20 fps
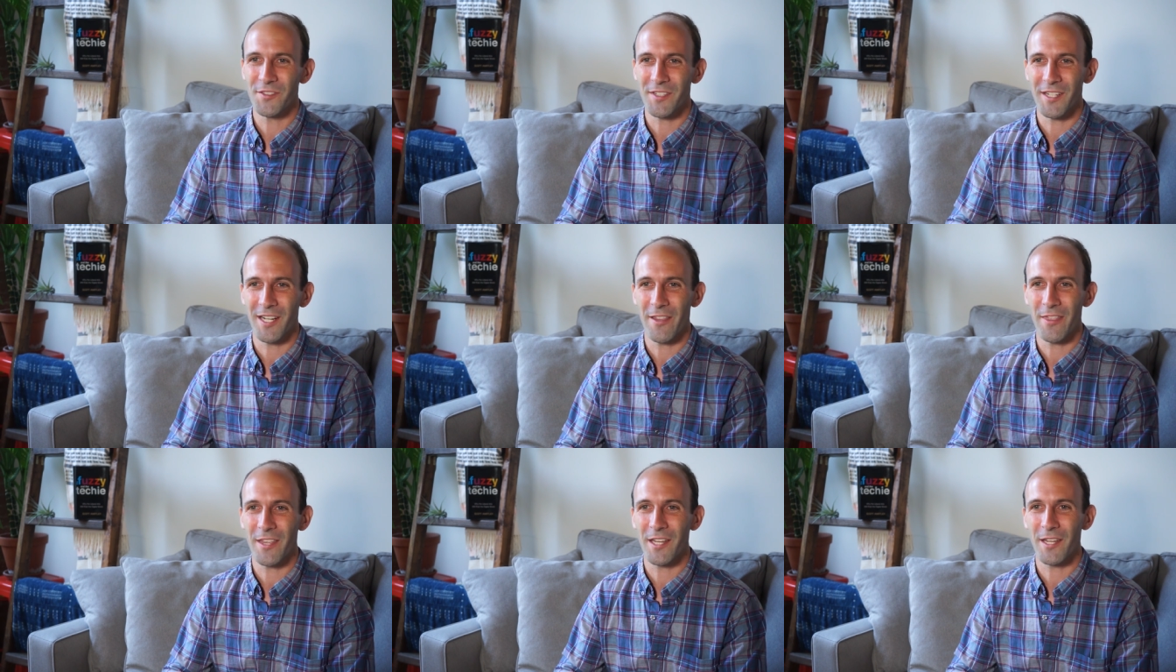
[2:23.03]
And
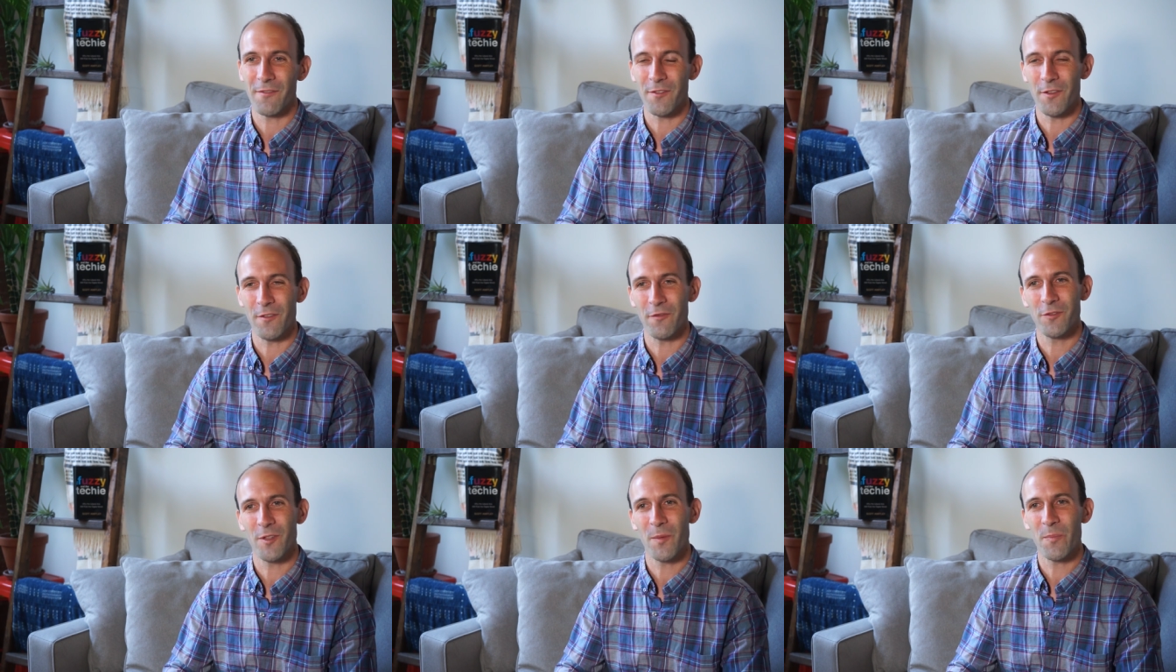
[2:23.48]
I think if you
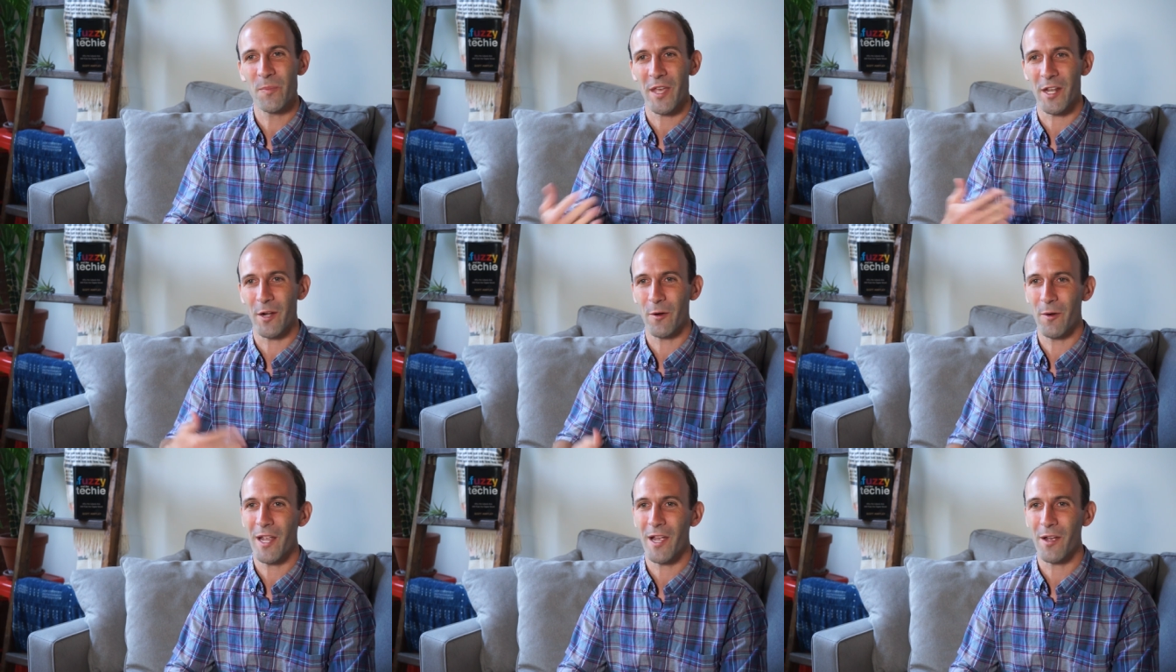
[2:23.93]
flip that
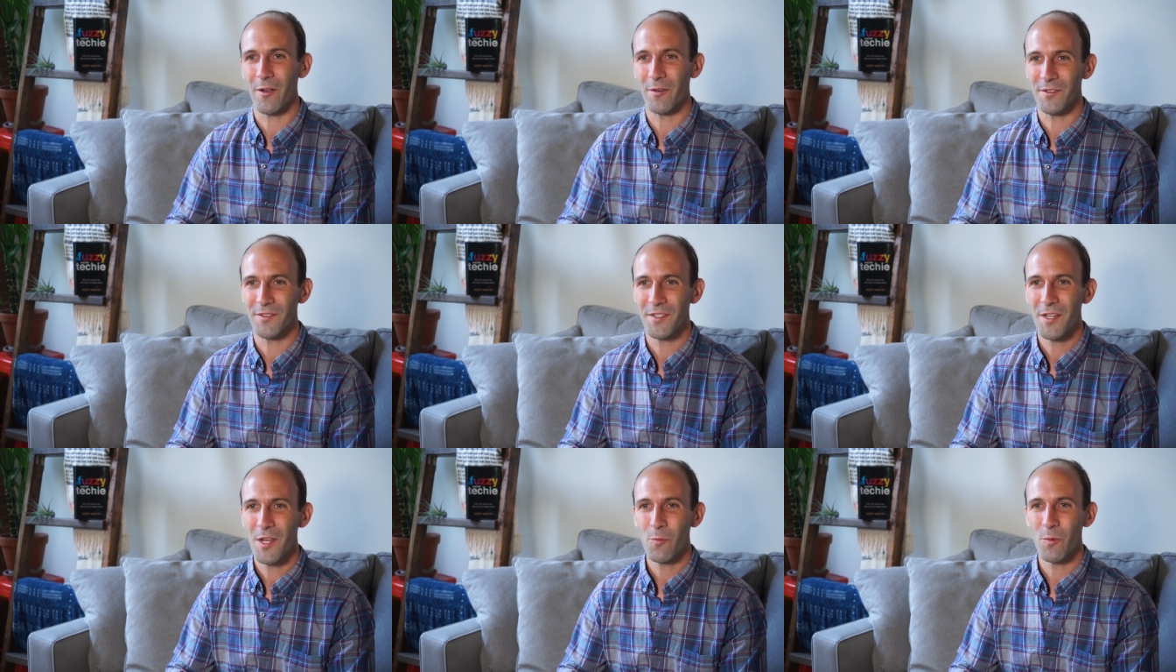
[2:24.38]

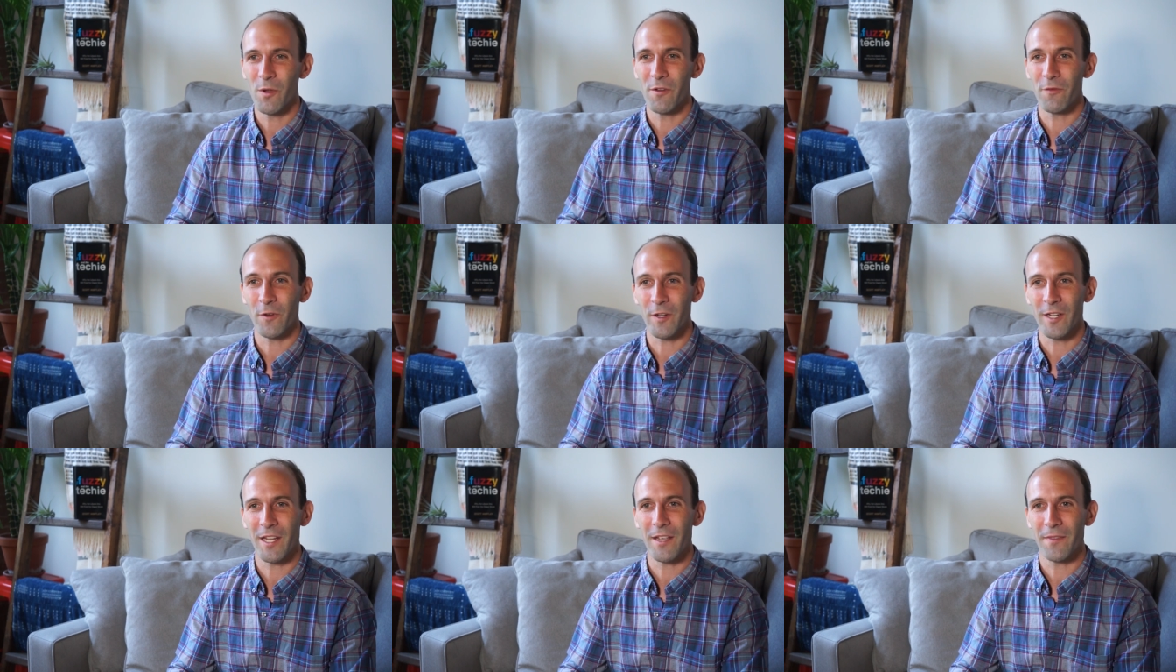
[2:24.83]
around, we
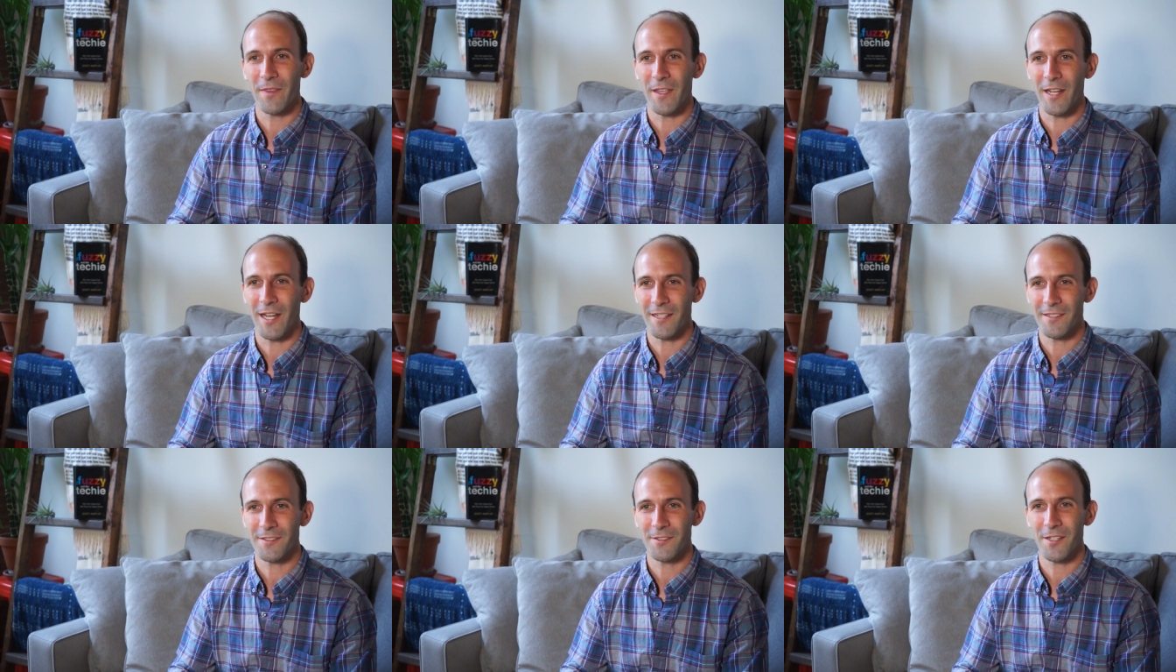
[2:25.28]
forget that
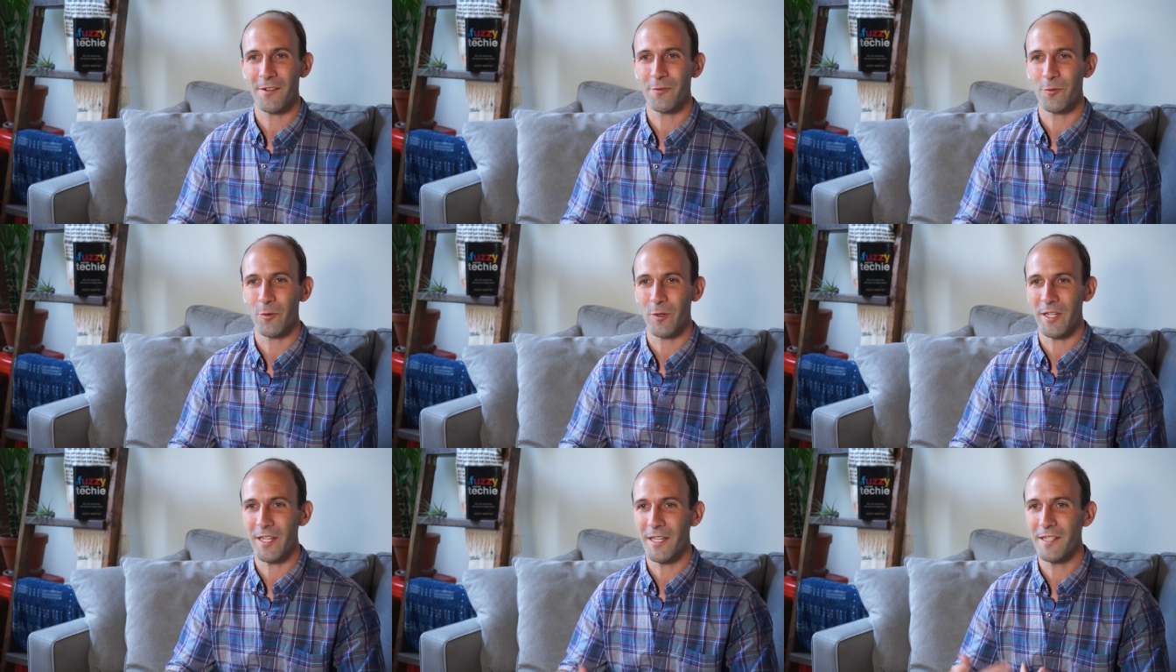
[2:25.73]
as
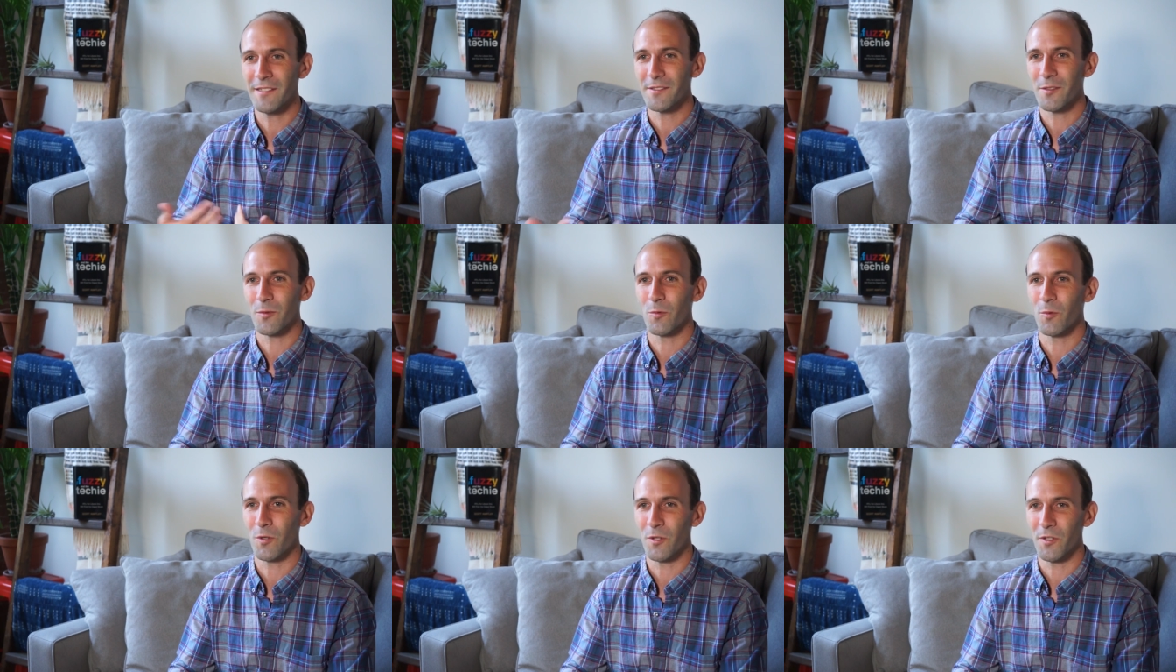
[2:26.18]
software eats
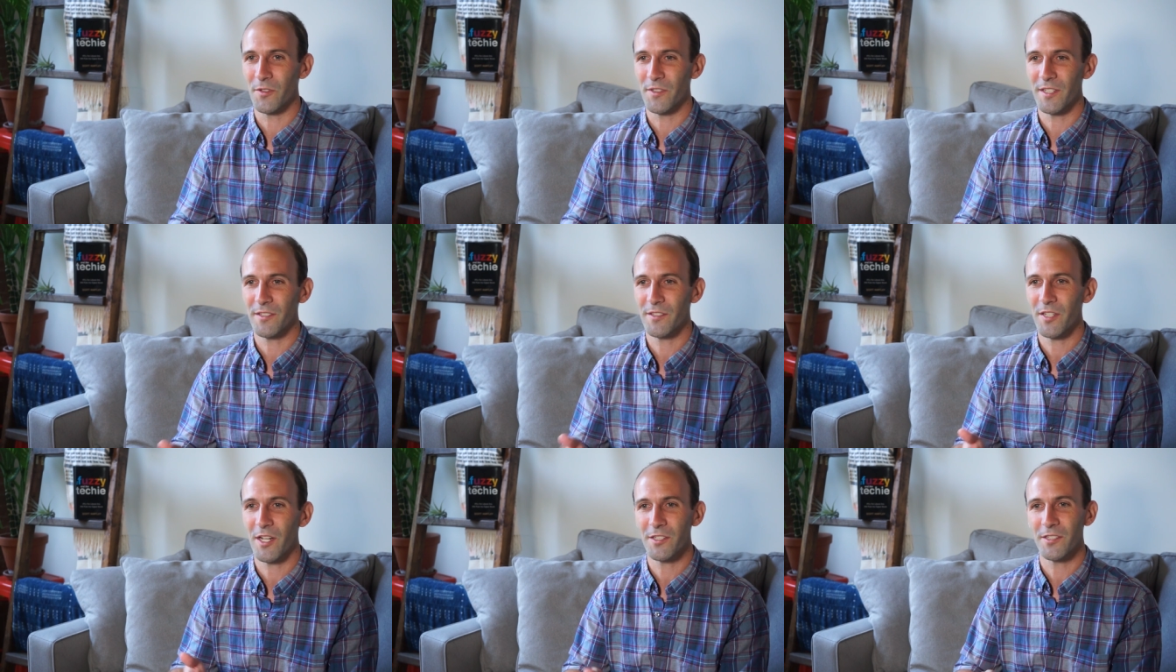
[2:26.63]
the world,
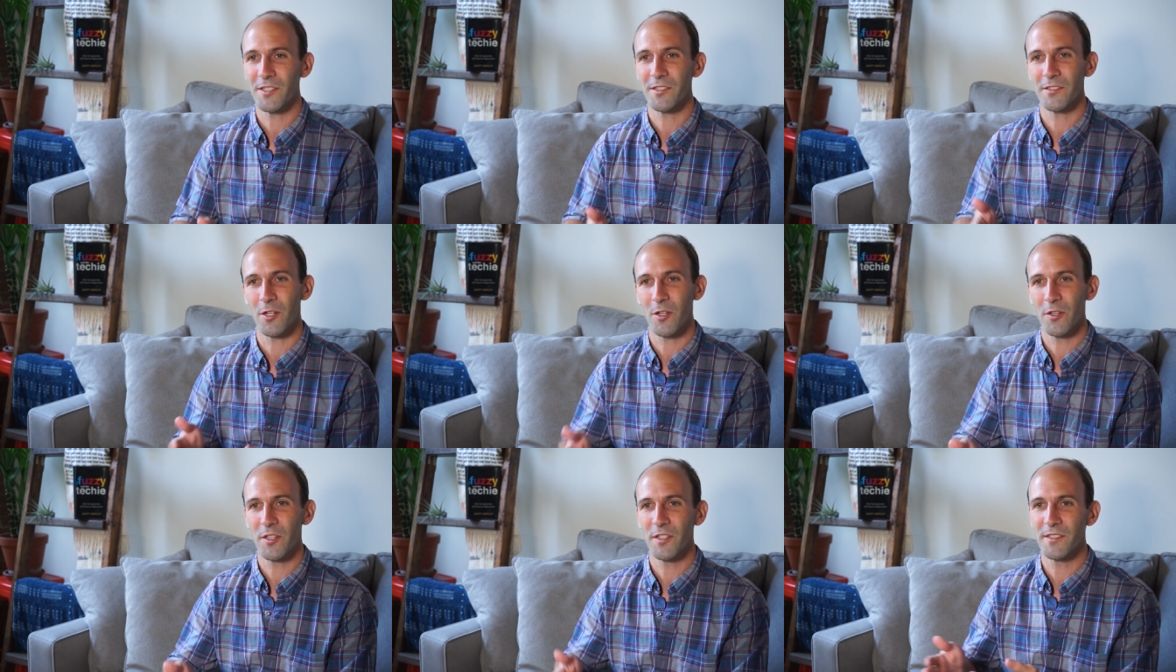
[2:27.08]
it touches
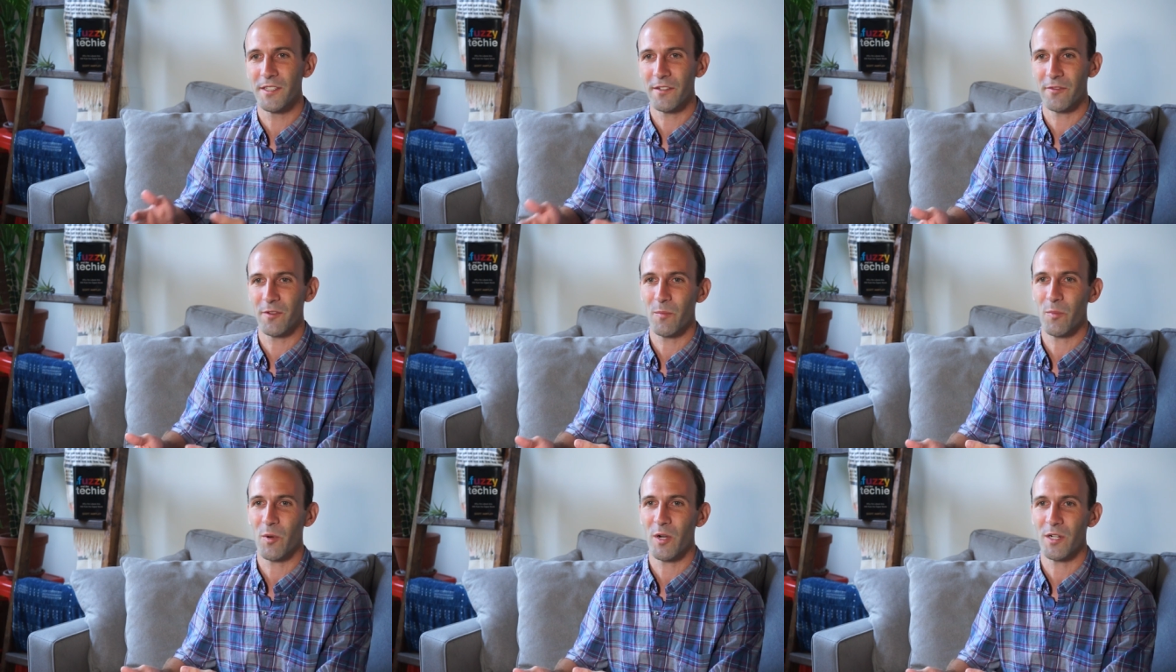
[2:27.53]
all these
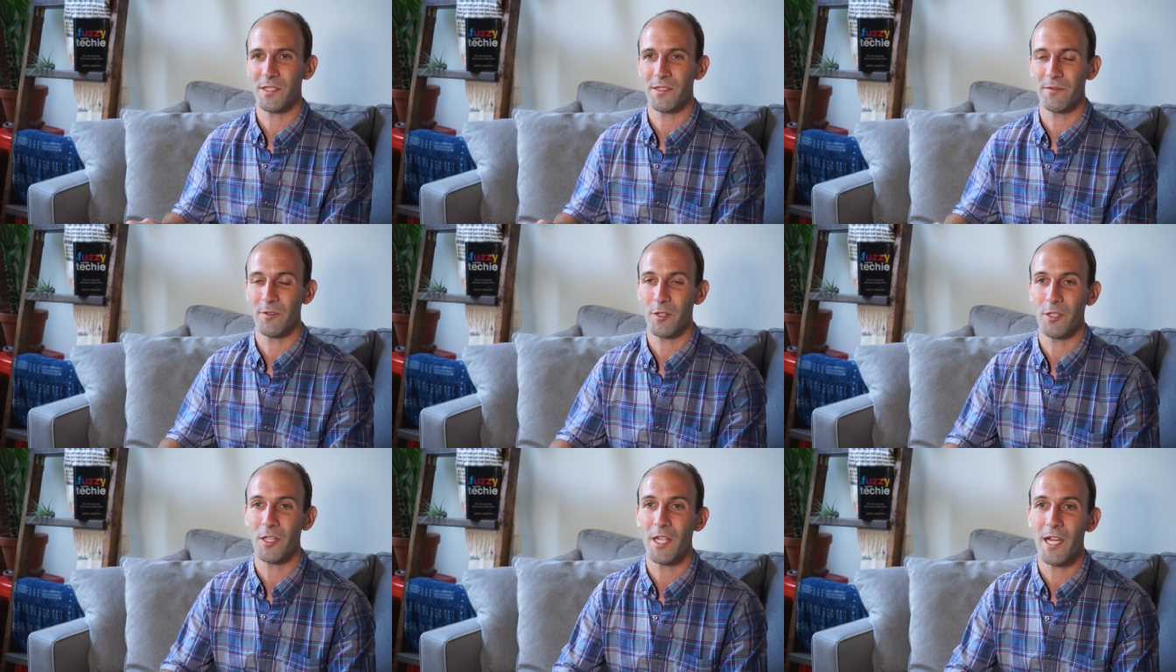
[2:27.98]
different parts of
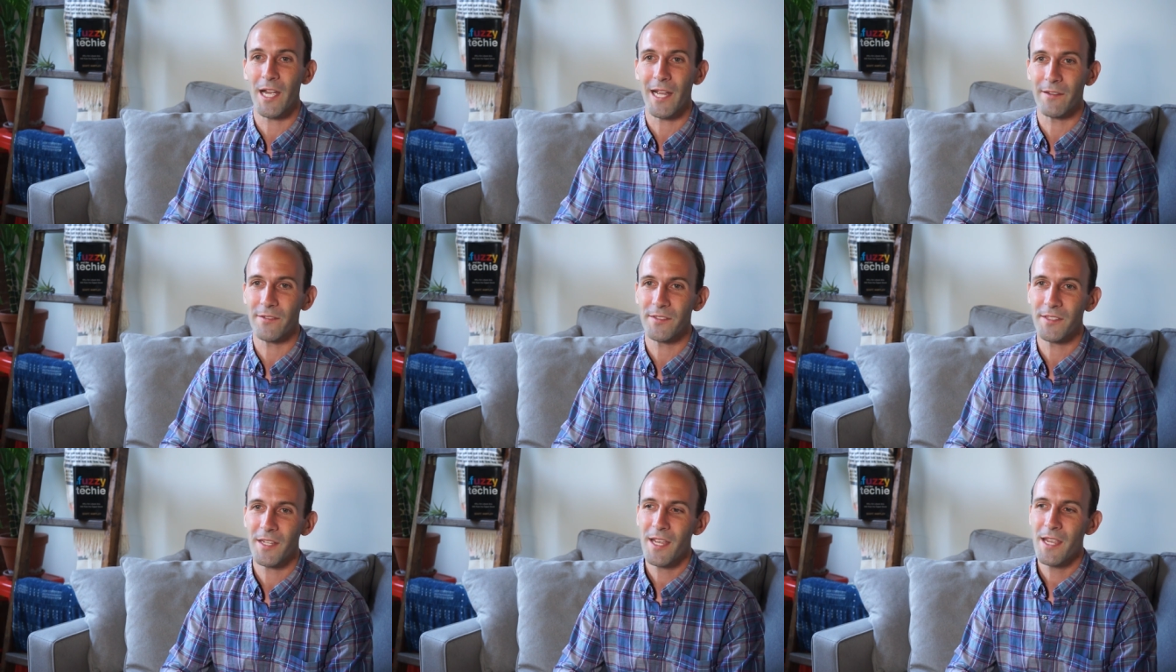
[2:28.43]
our
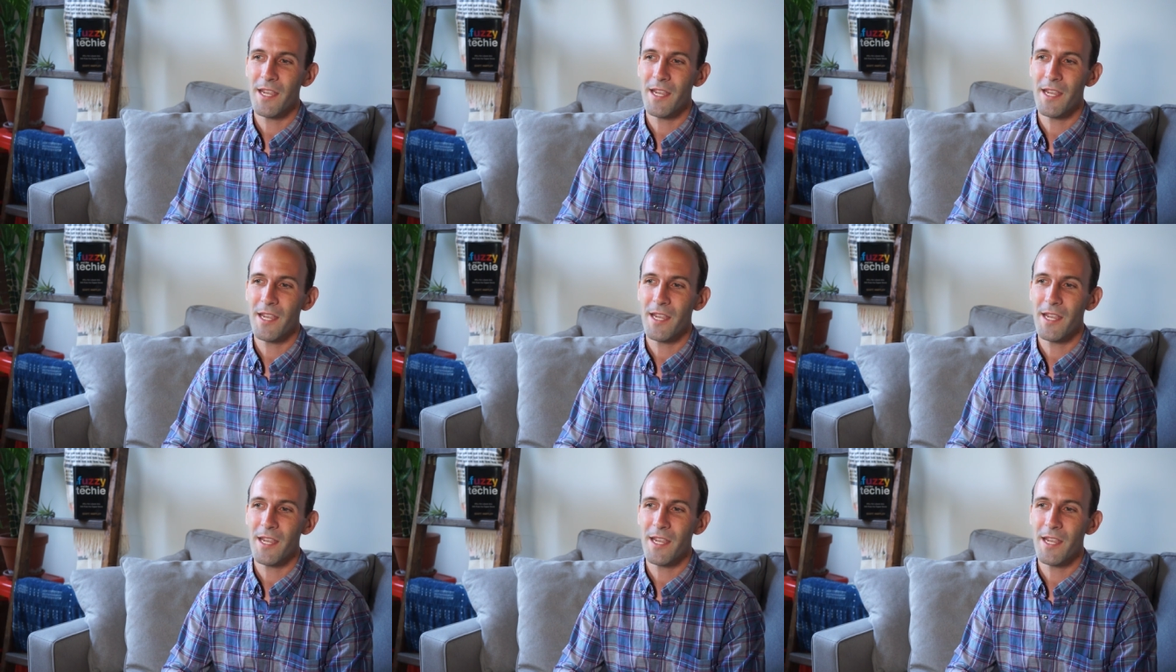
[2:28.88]
lives.